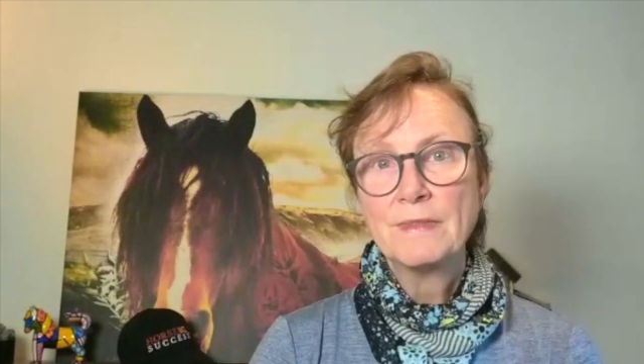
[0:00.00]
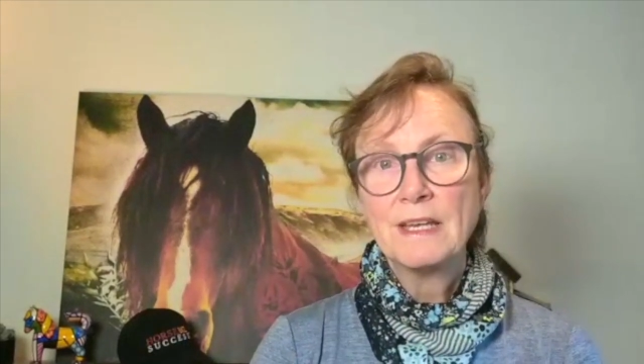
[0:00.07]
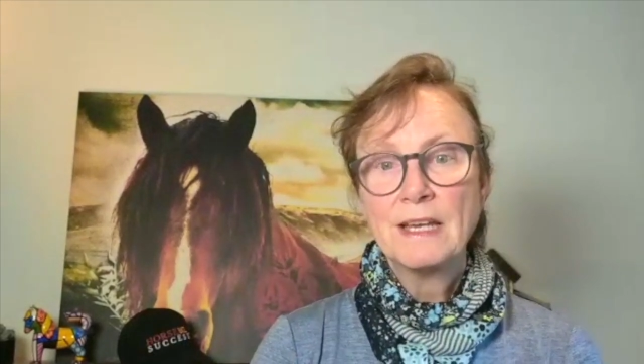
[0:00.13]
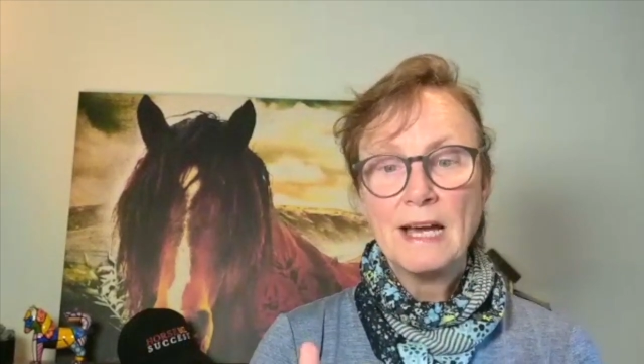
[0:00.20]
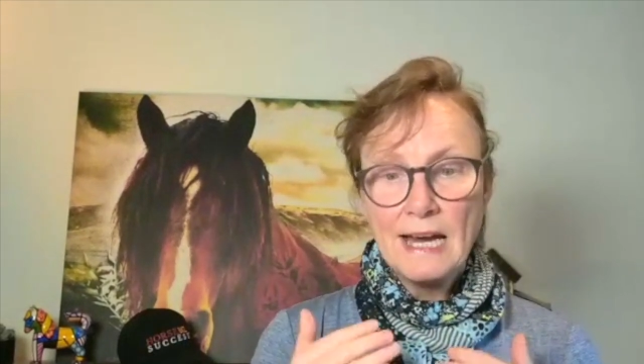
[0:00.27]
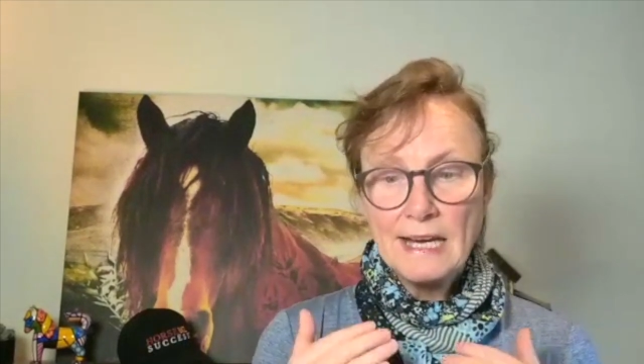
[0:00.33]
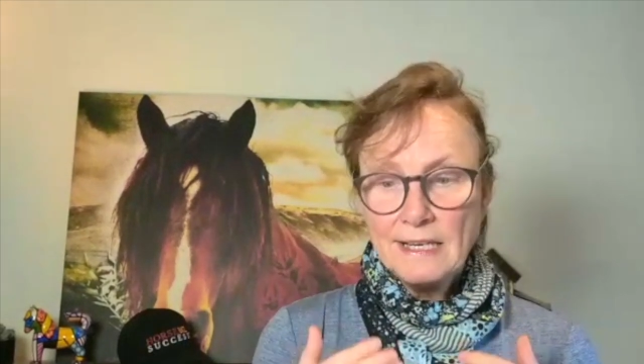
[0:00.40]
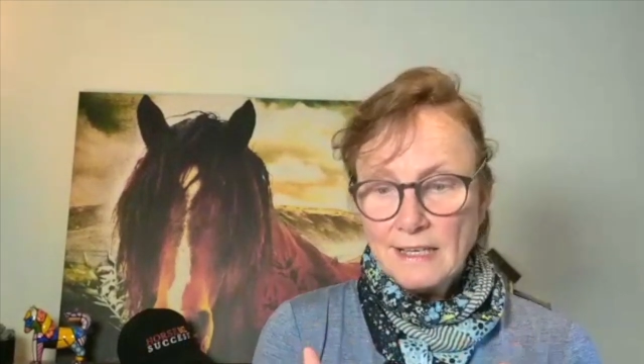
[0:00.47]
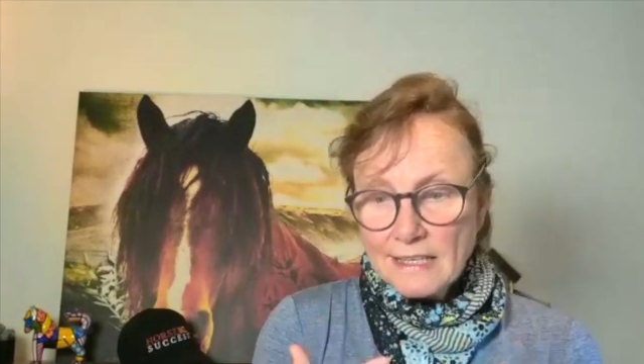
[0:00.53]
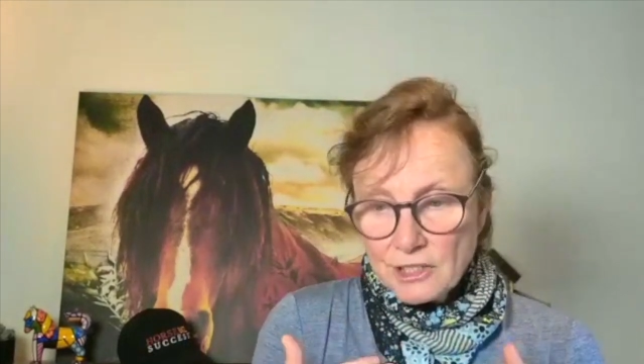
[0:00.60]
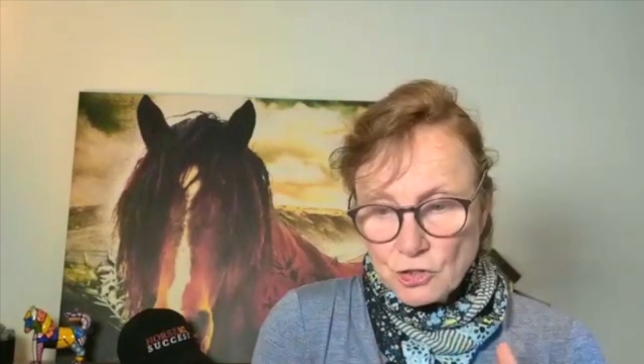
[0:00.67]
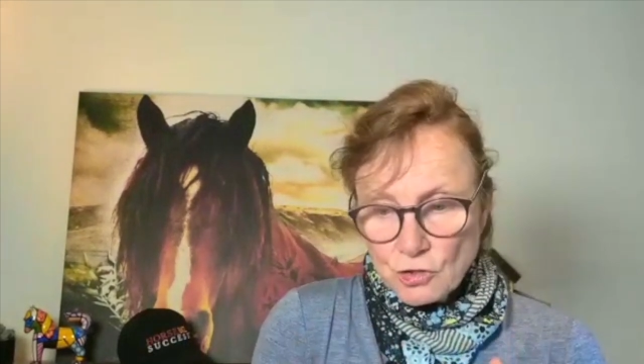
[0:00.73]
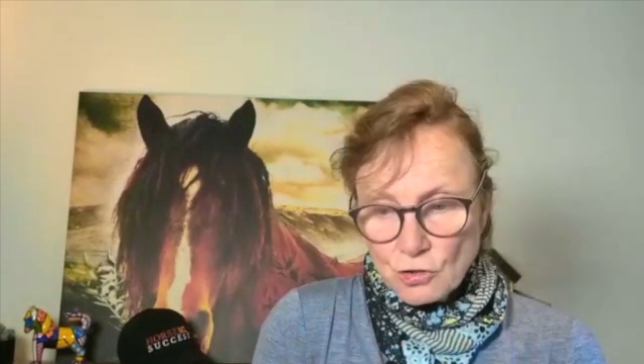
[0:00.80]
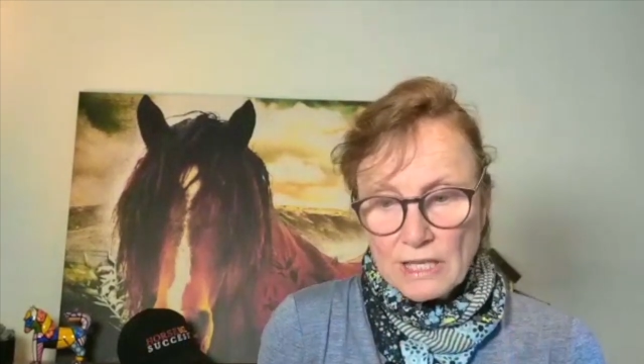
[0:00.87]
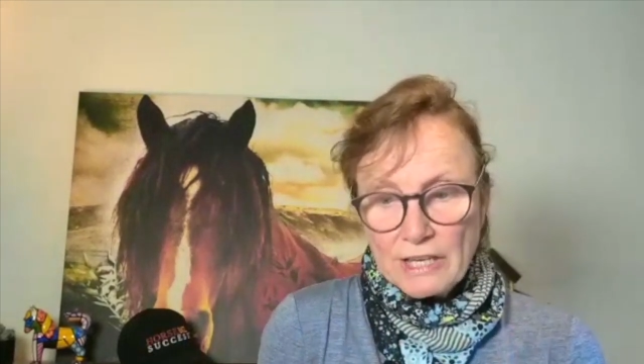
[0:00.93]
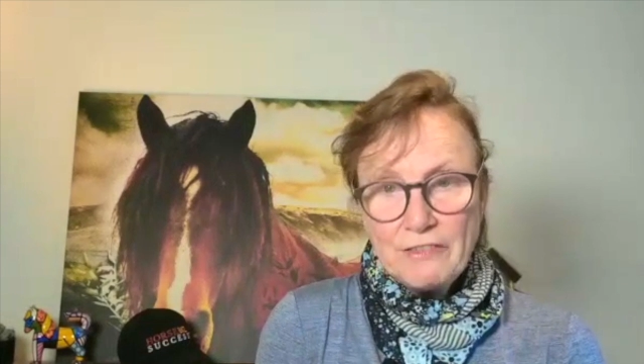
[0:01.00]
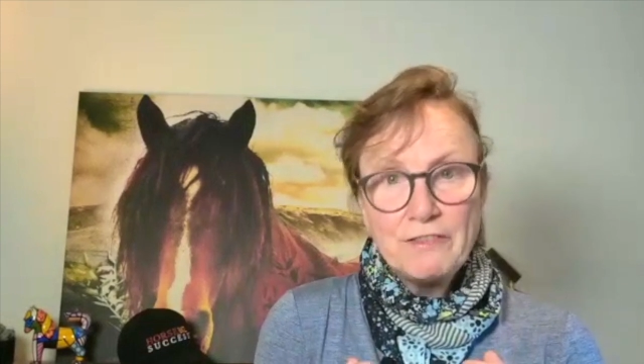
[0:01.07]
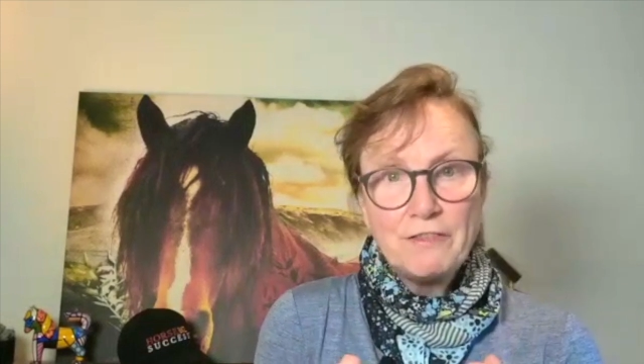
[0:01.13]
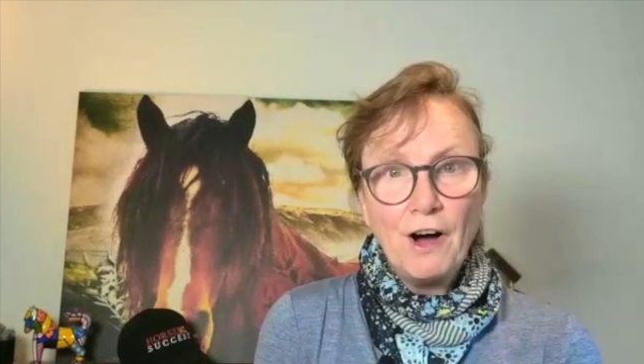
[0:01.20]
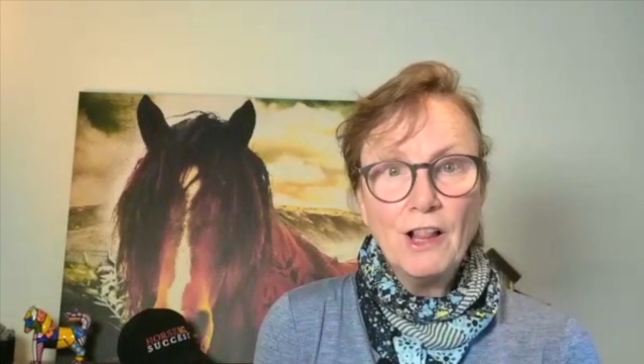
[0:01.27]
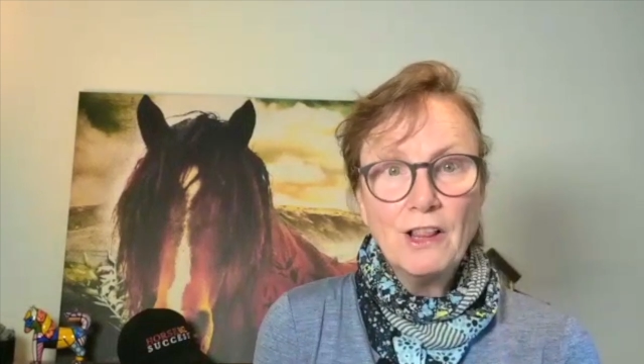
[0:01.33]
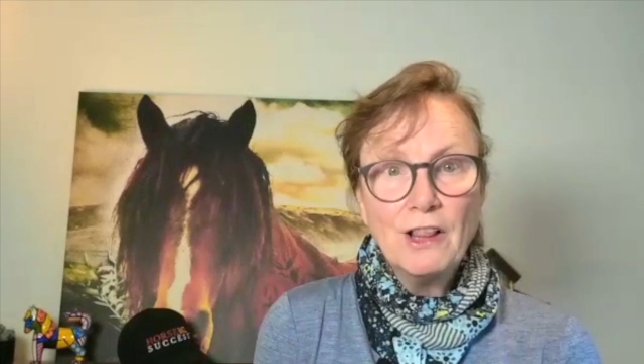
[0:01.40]
I literally
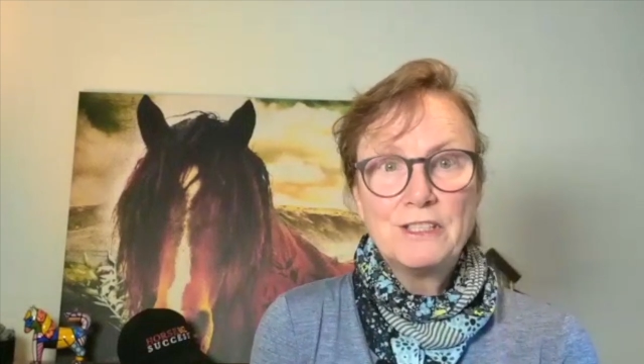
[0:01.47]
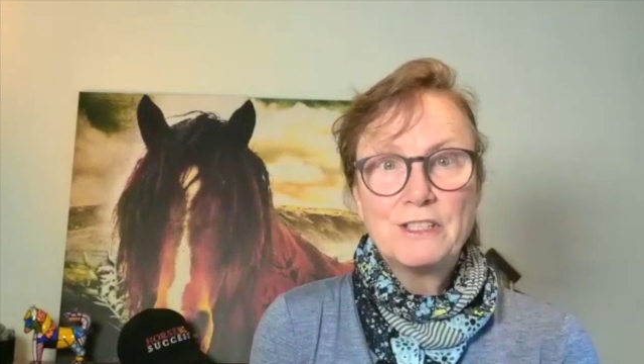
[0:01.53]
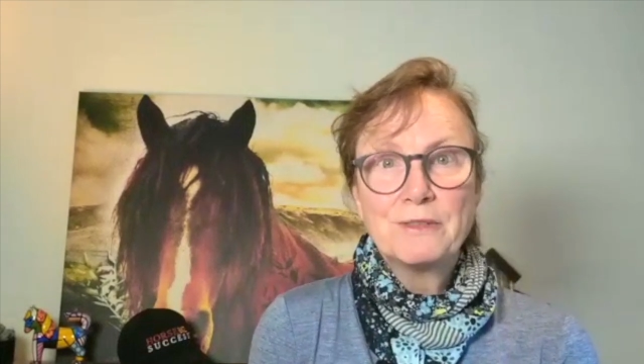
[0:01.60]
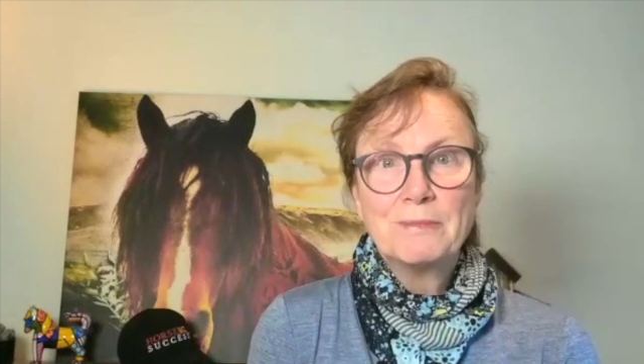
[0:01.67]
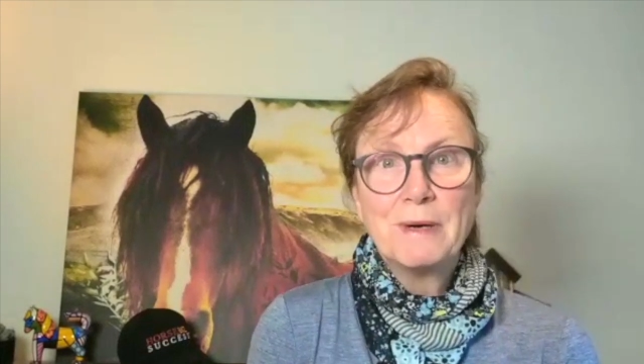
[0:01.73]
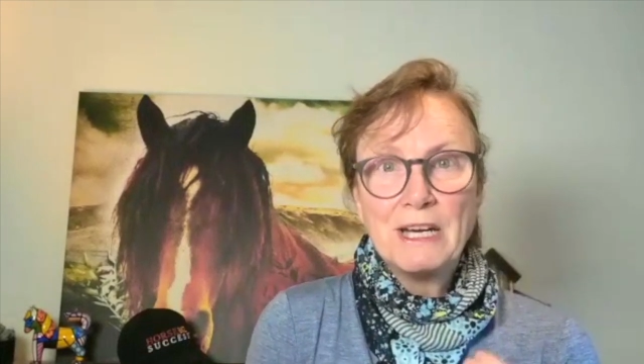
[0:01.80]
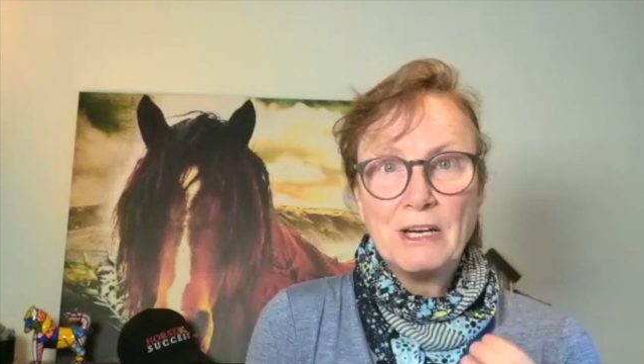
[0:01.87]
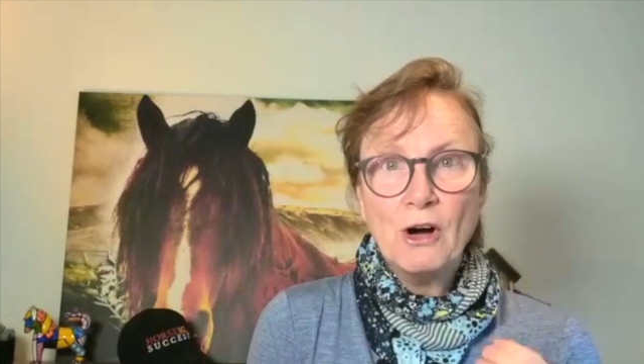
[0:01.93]
fall into my